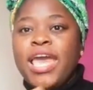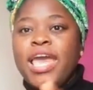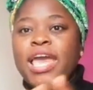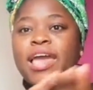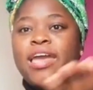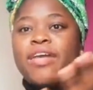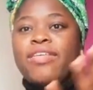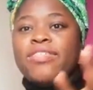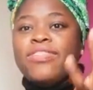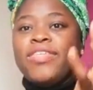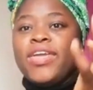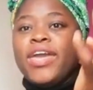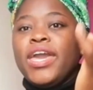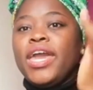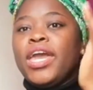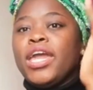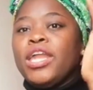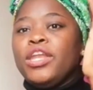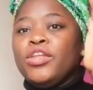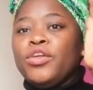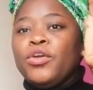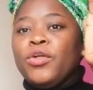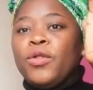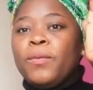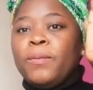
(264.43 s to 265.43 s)
and
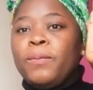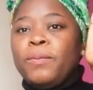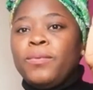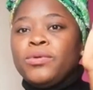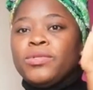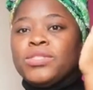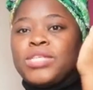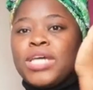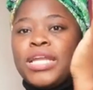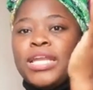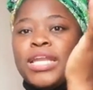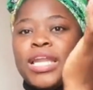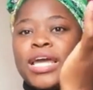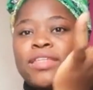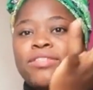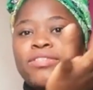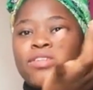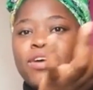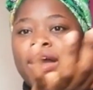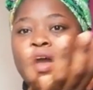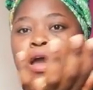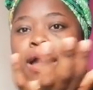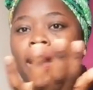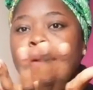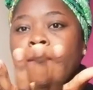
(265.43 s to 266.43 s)
then you put
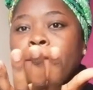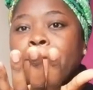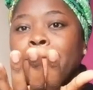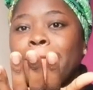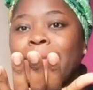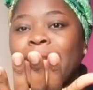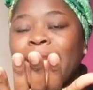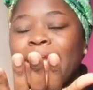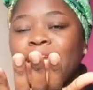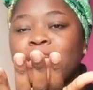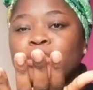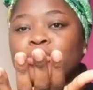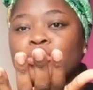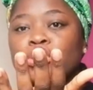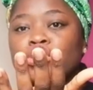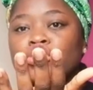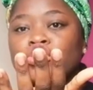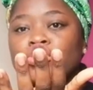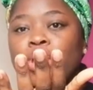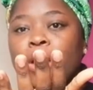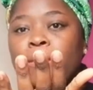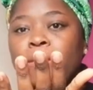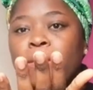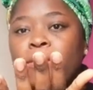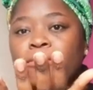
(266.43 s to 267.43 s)
another plate on
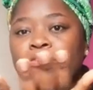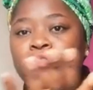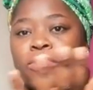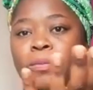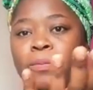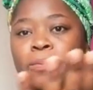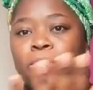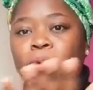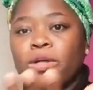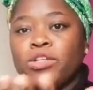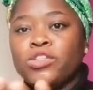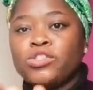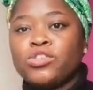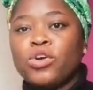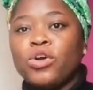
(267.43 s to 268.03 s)
top of the pot.